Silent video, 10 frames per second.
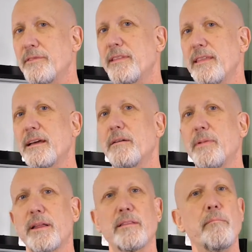to think
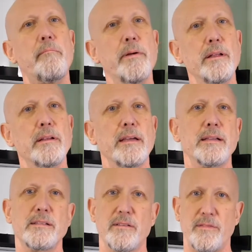about the
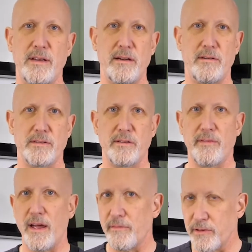billions of years of
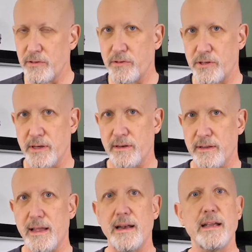evolution
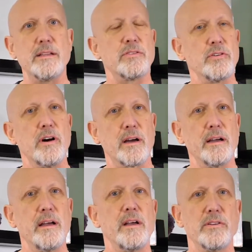that it took
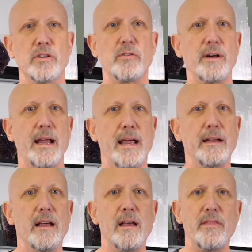to create
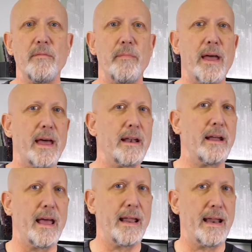the man
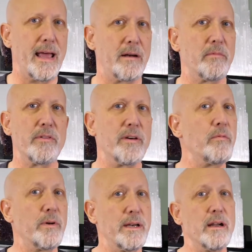and animal that
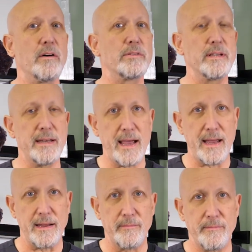we know today.